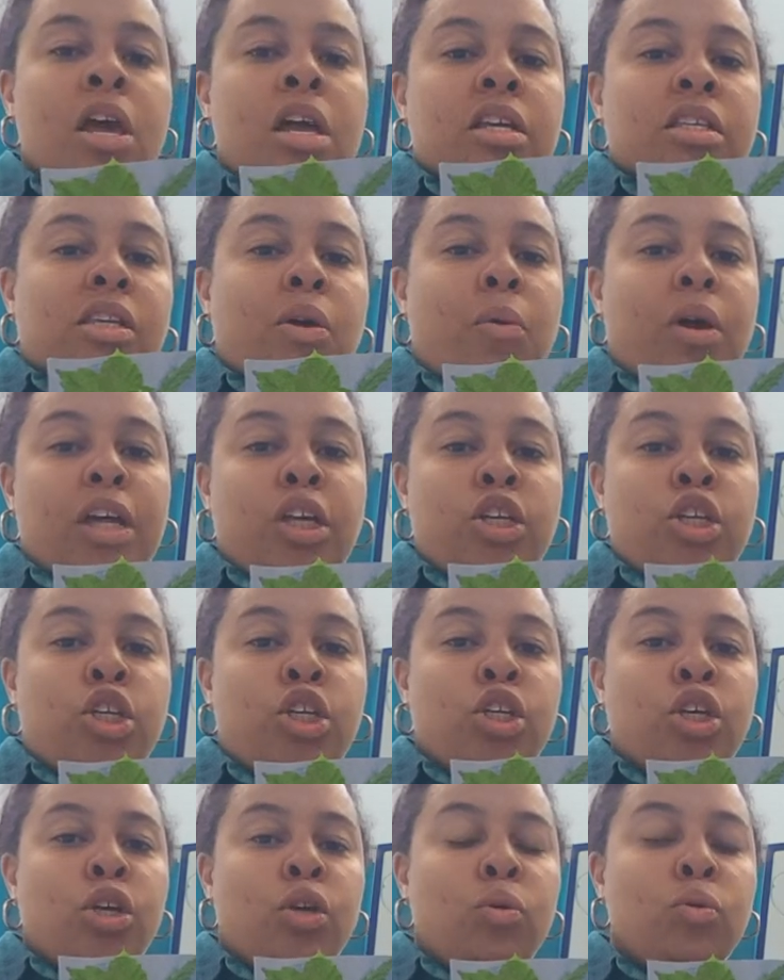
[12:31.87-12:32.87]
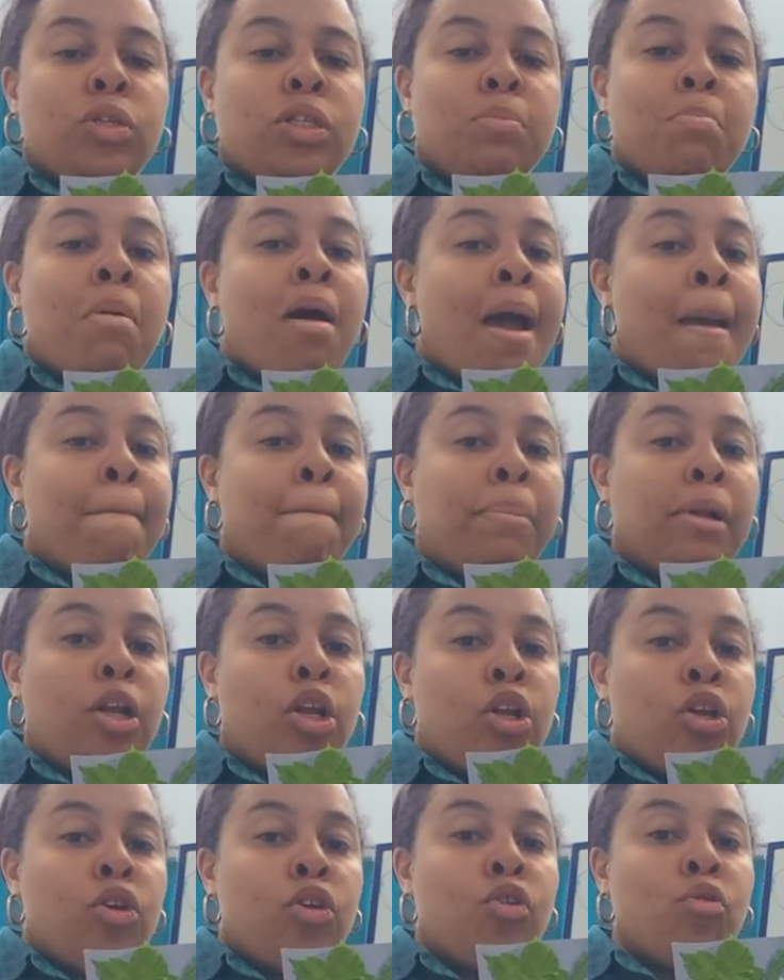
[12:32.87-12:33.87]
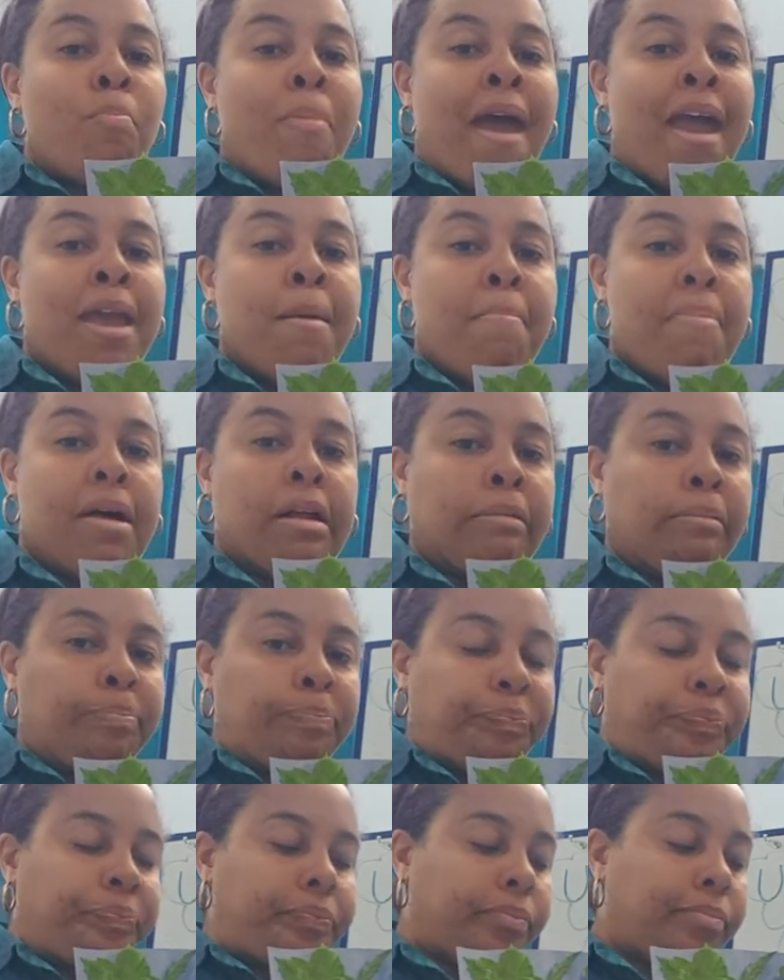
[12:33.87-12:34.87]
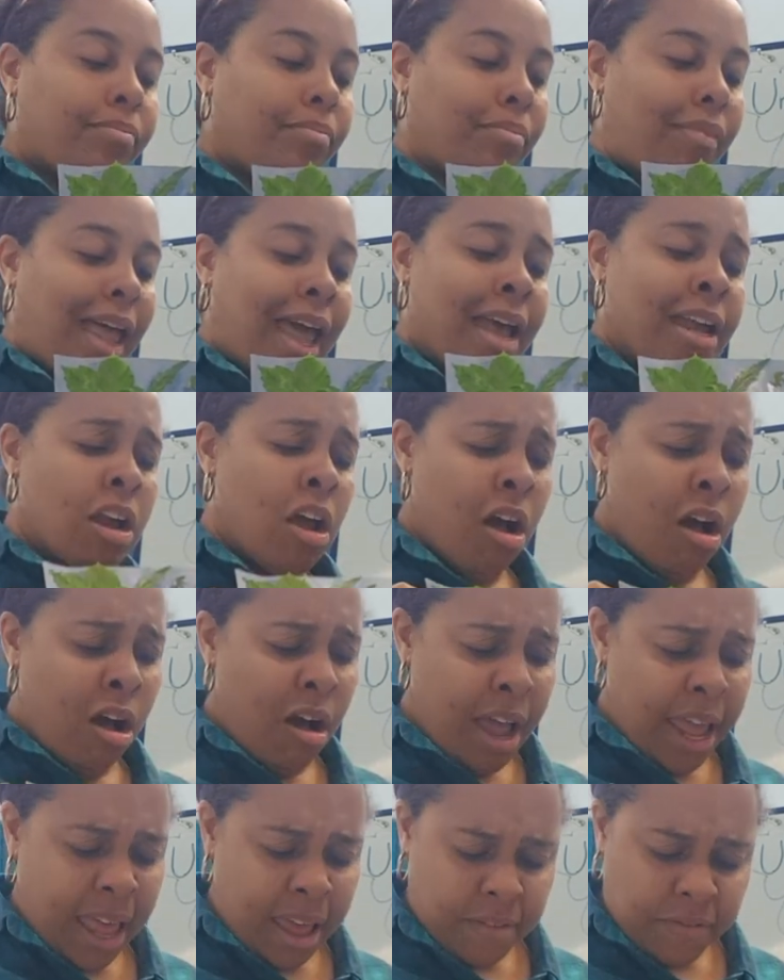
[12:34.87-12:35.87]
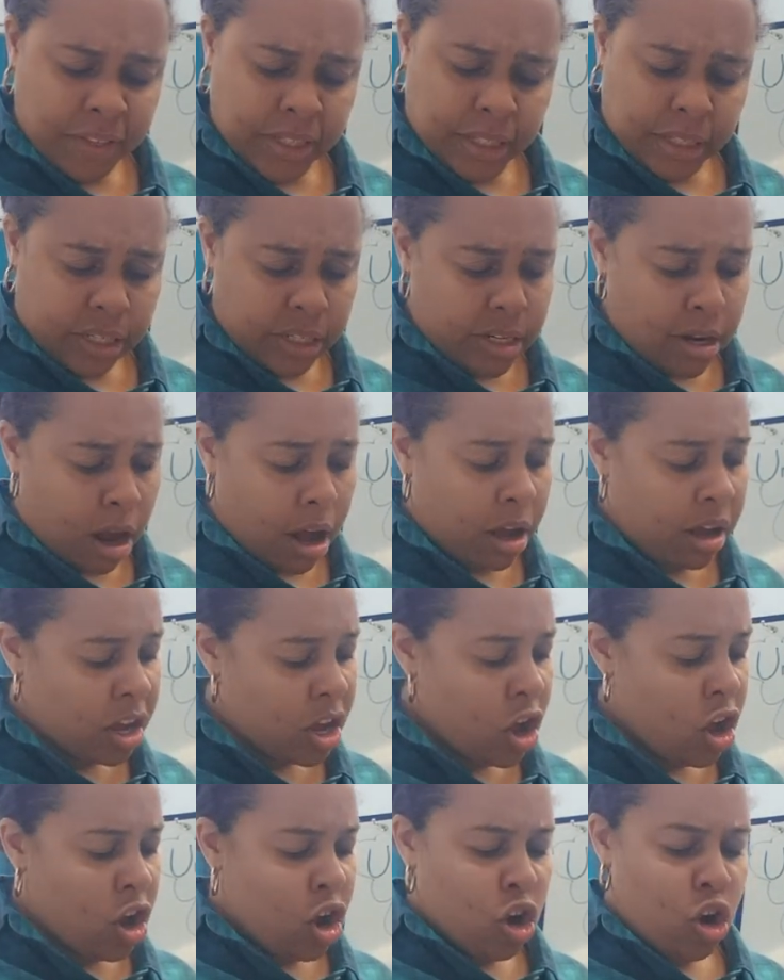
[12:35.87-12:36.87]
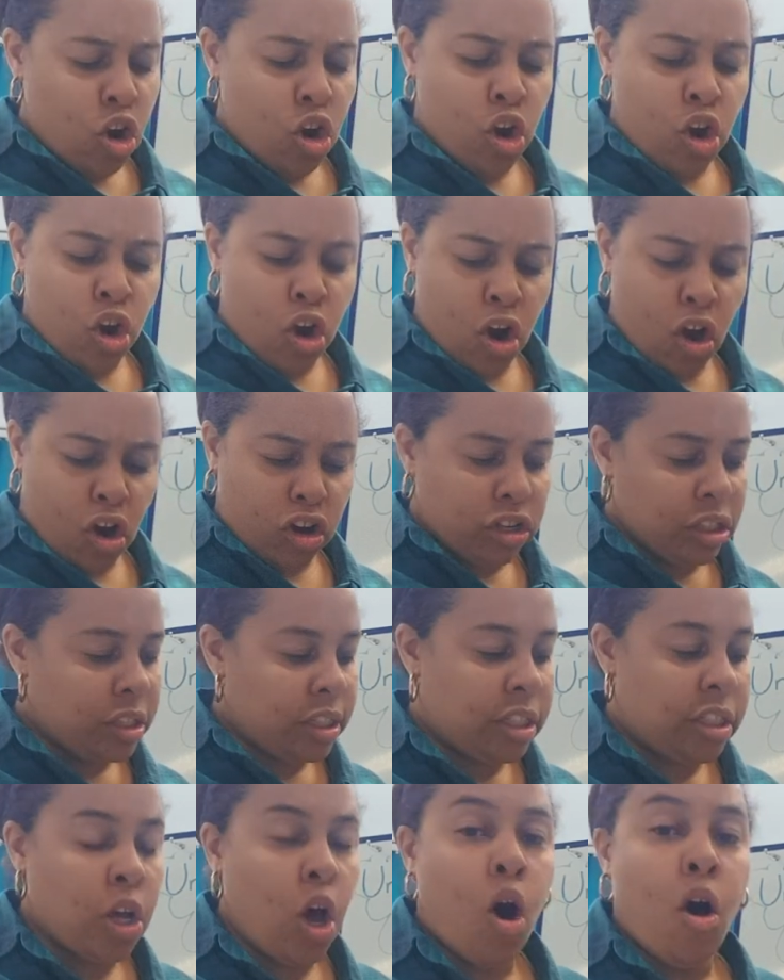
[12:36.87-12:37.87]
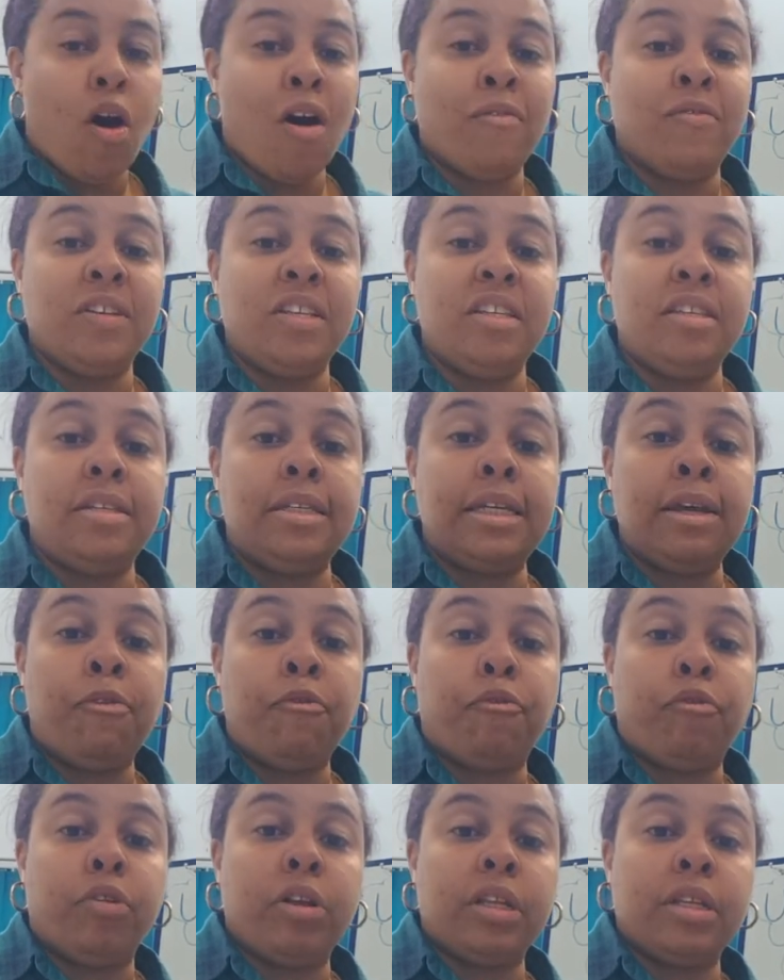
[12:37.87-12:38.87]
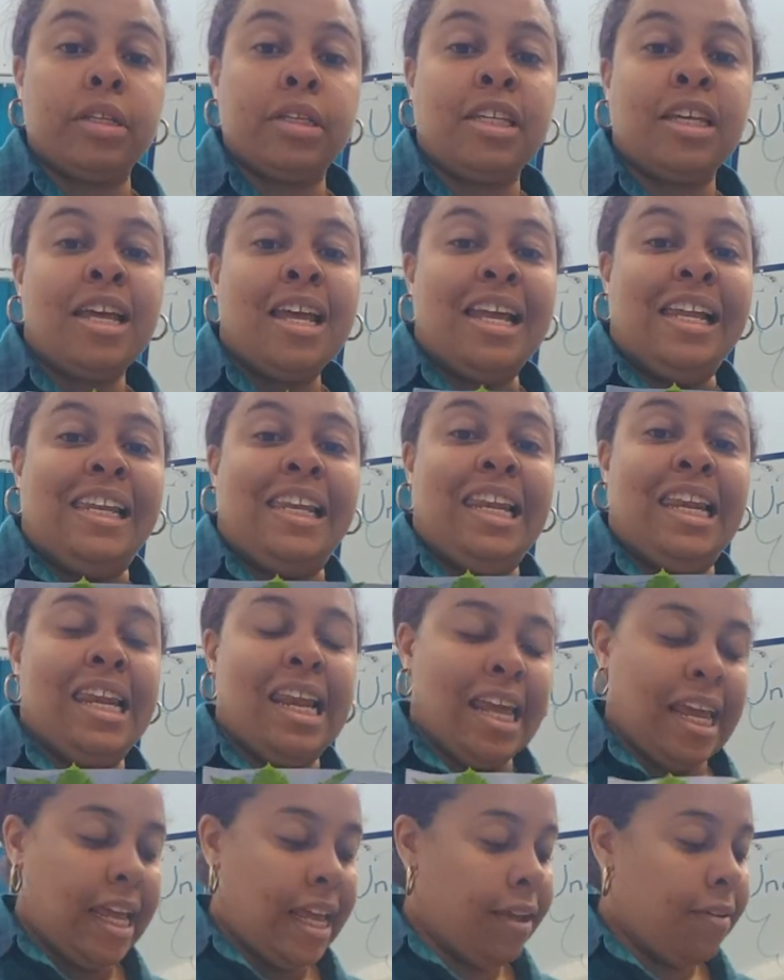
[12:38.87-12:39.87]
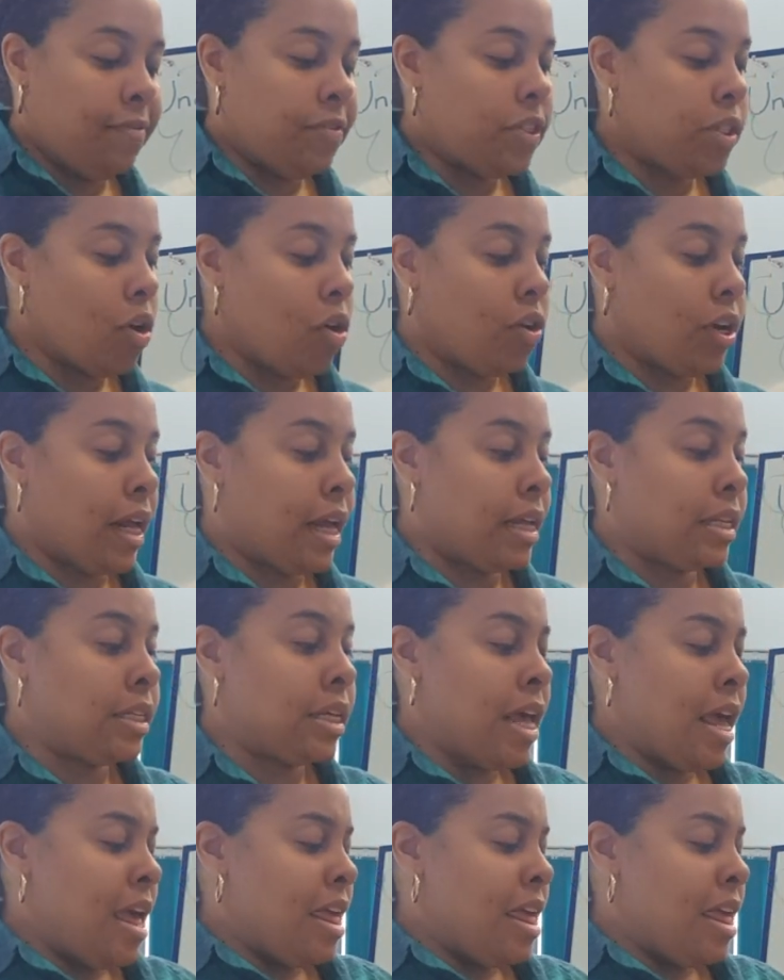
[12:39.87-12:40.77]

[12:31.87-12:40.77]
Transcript: So I used my blue paper and I have stuck lots of different leaves on it.